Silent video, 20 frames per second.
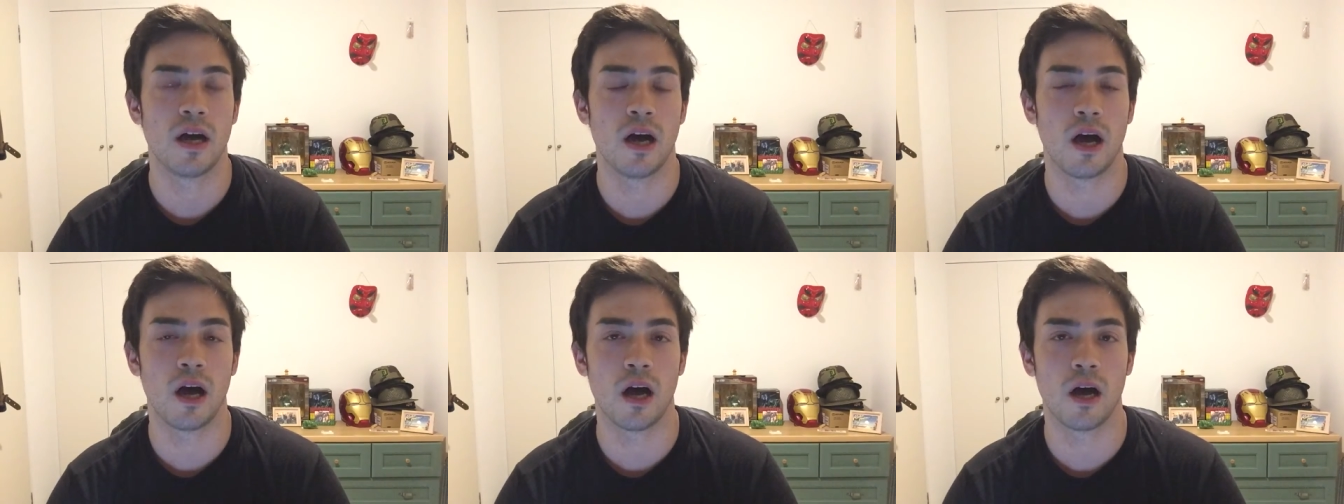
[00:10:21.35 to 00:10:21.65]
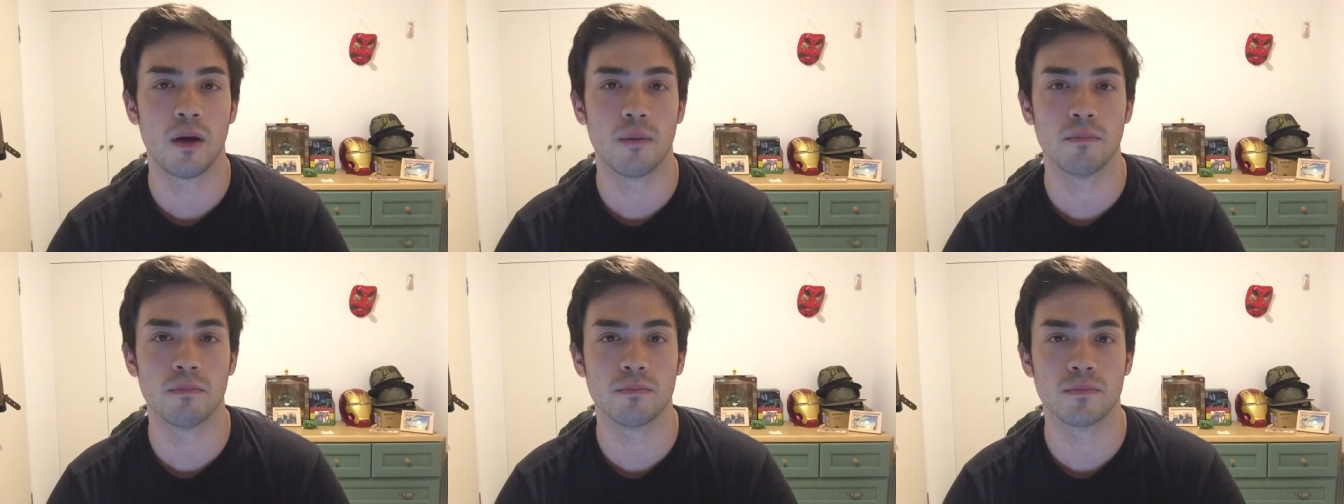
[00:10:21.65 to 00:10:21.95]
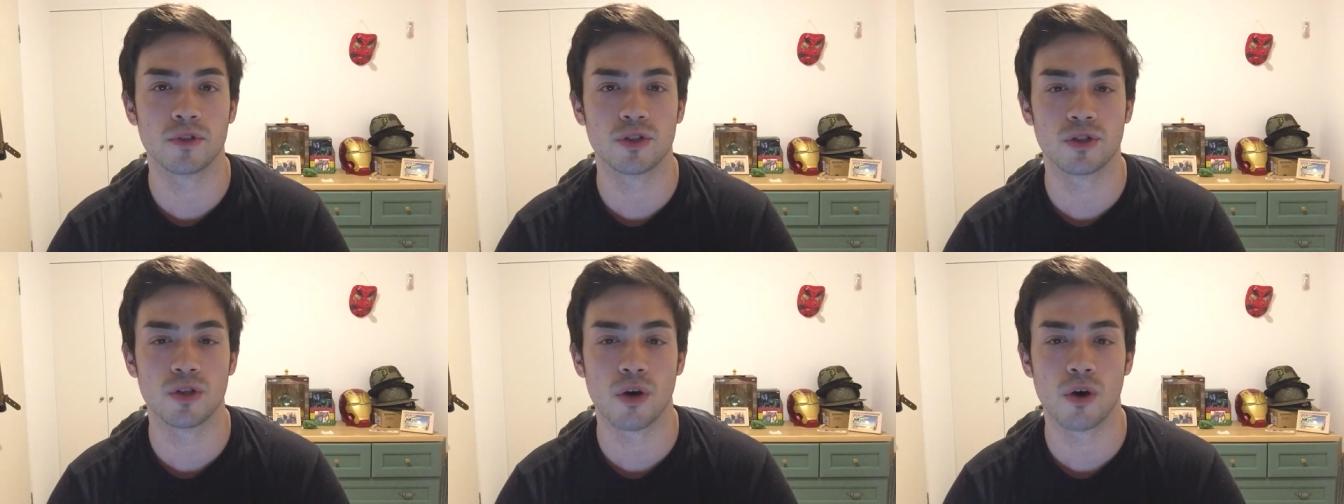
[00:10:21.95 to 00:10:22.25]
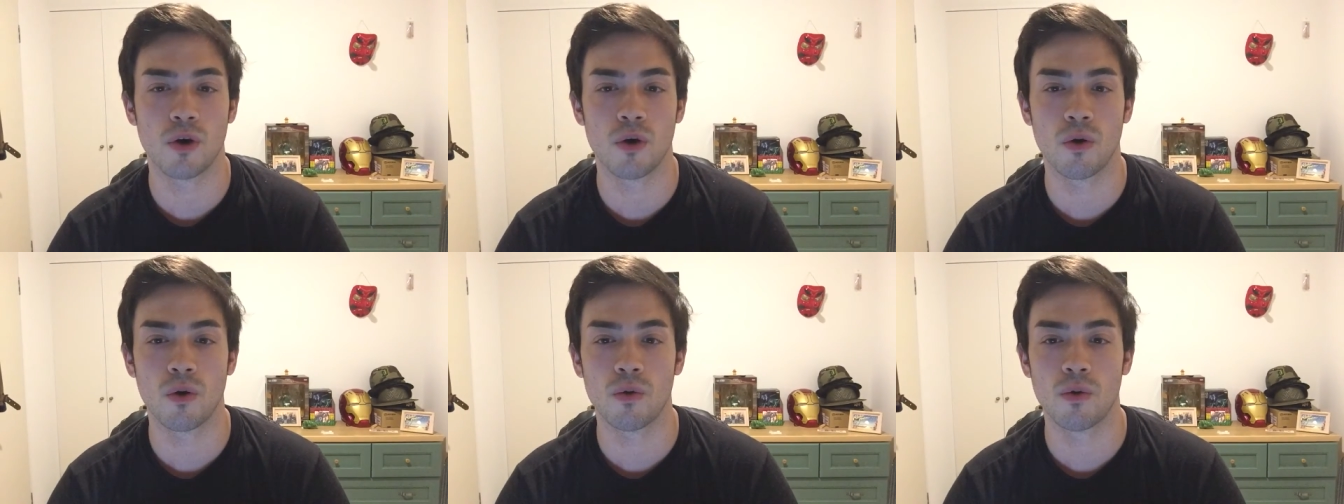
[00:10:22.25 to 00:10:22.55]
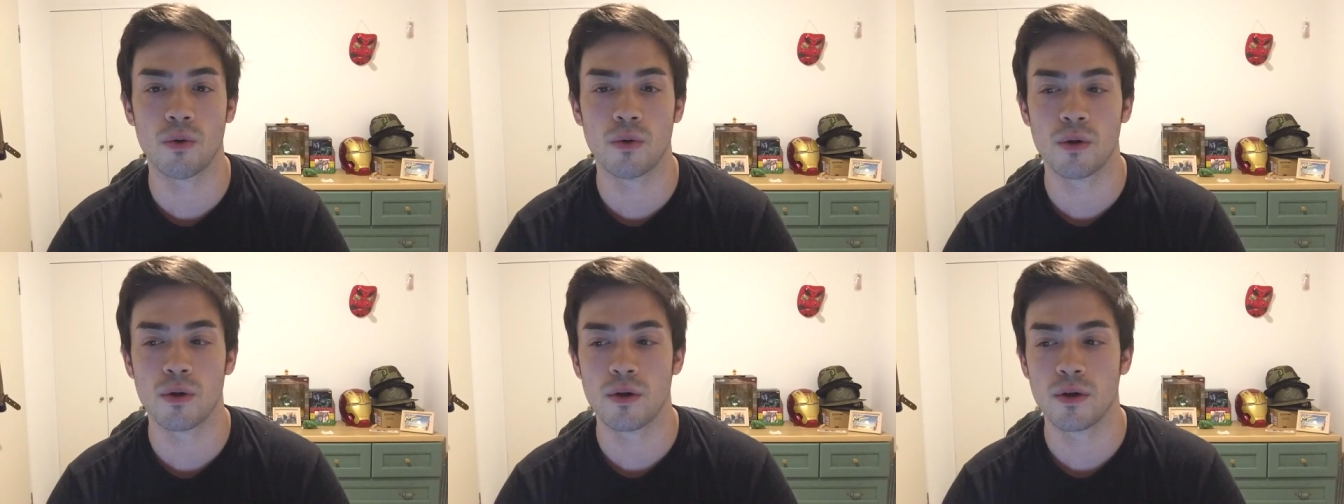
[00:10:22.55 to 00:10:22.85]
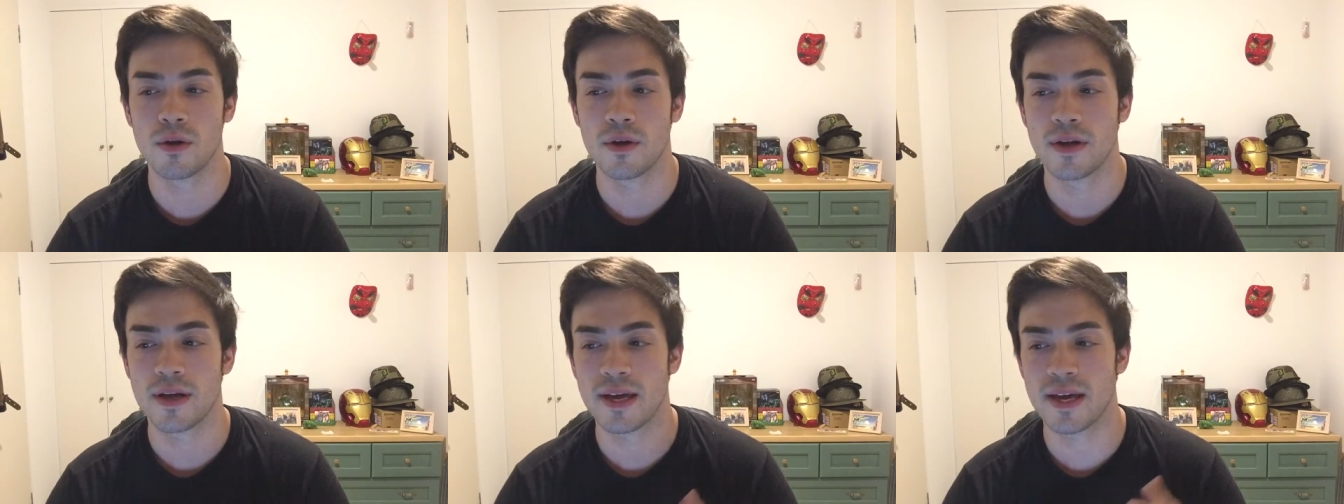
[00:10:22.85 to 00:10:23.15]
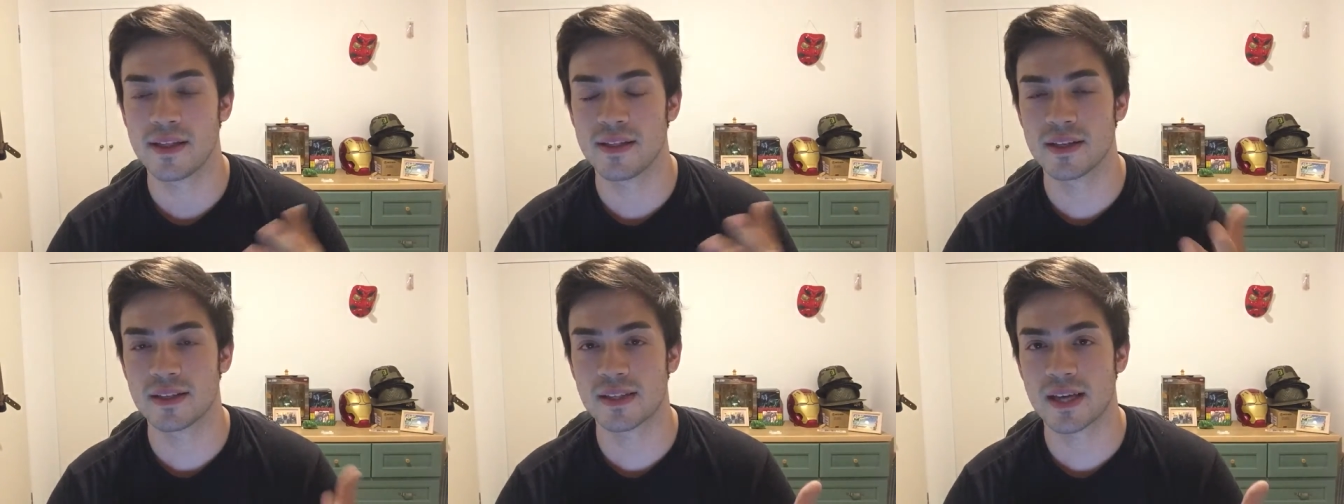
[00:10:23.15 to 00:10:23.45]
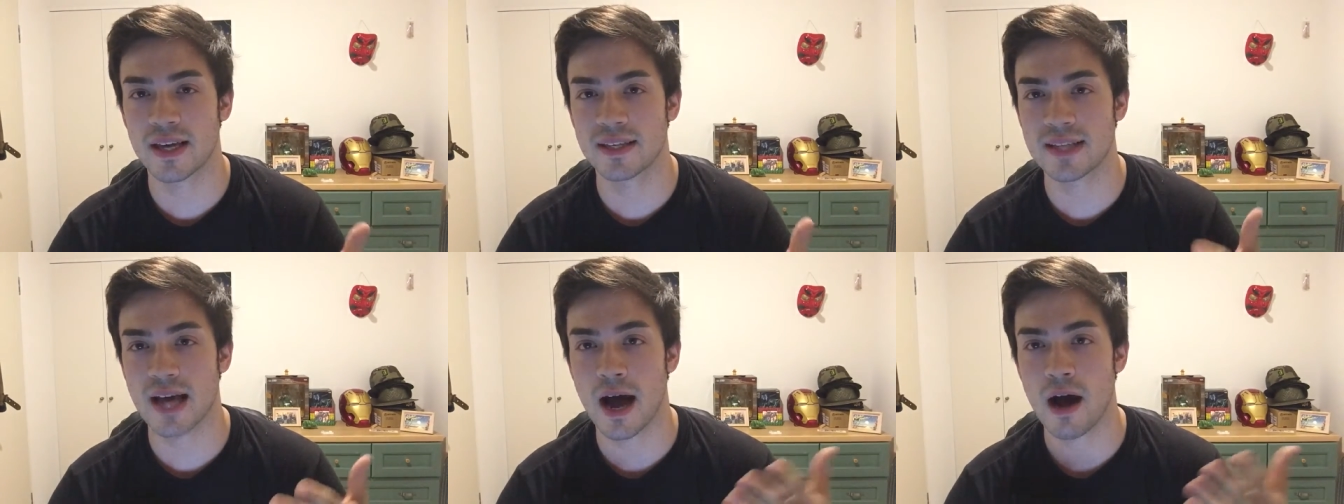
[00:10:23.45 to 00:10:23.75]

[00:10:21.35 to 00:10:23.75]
Um, so in this case,